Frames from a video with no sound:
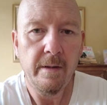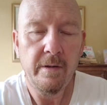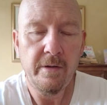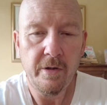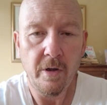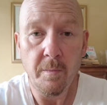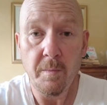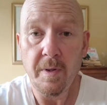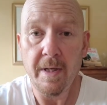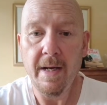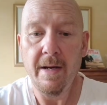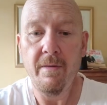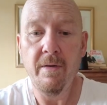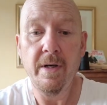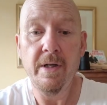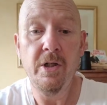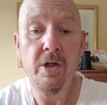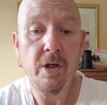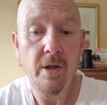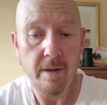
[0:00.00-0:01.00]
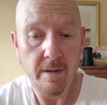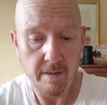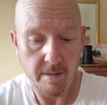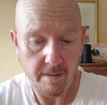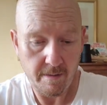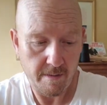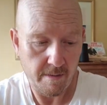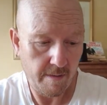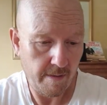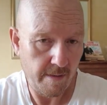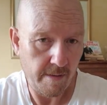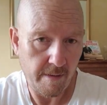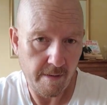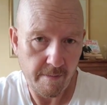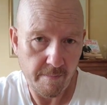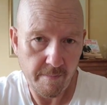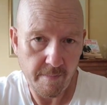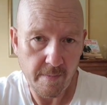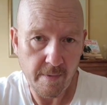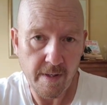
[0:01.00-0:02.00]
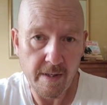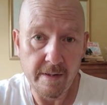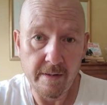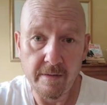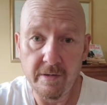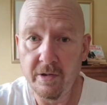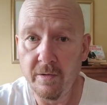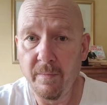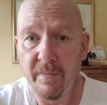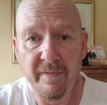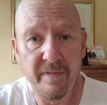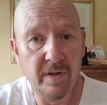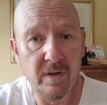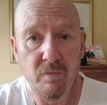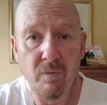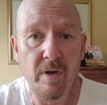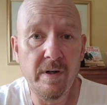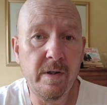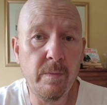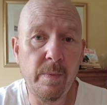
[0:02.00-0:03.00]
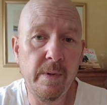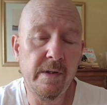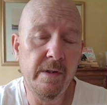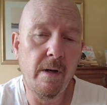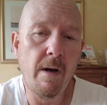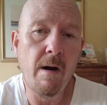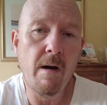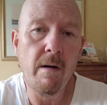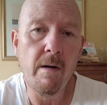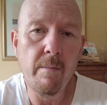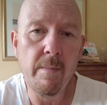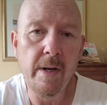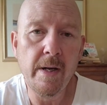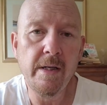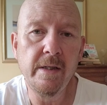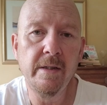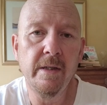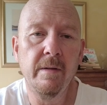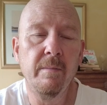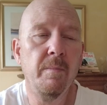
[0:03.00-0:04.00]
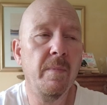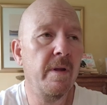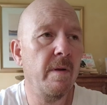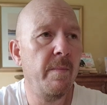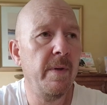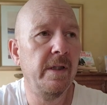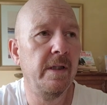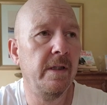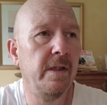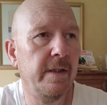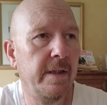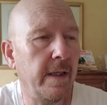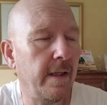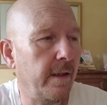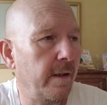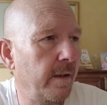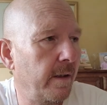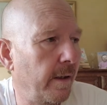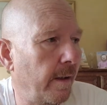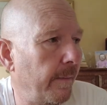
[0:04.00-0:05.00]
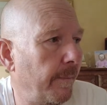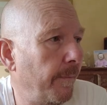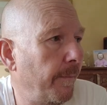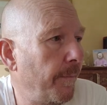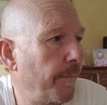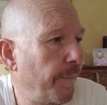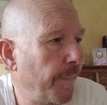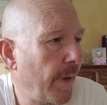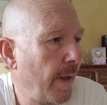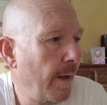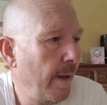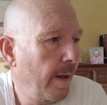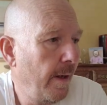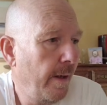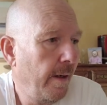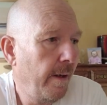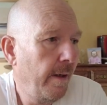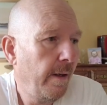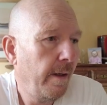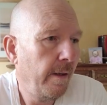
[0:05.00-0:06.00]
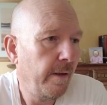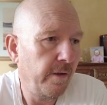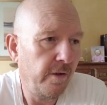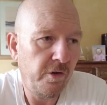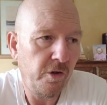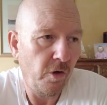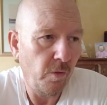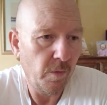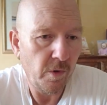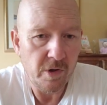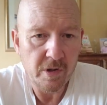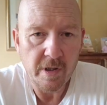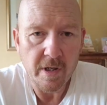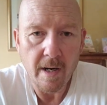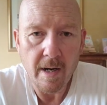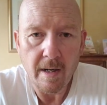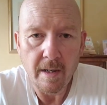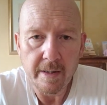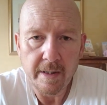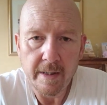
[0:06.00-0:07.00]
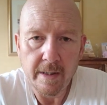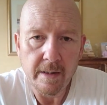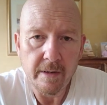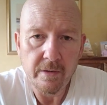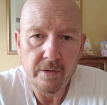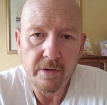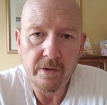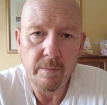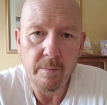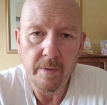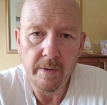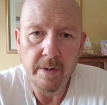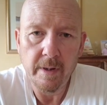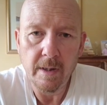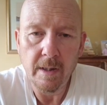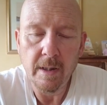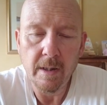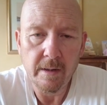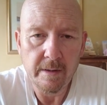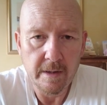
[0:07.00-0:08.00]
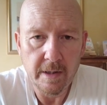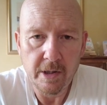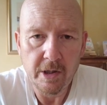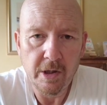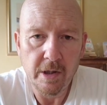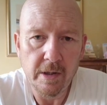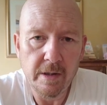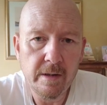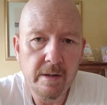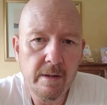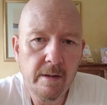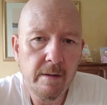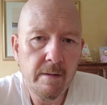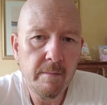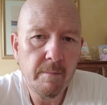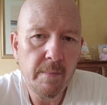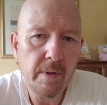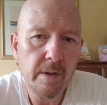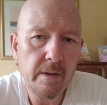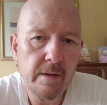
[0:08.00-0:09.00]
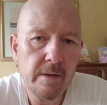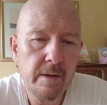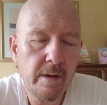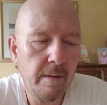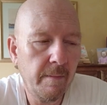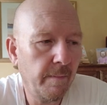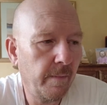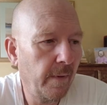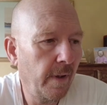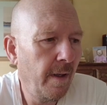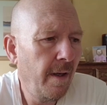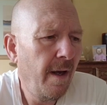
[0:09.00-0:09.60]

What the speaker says: Tom Kerridge, is some of his recipes are amazing. The missus thinks there's too much garlic in some of the dishes, but I'm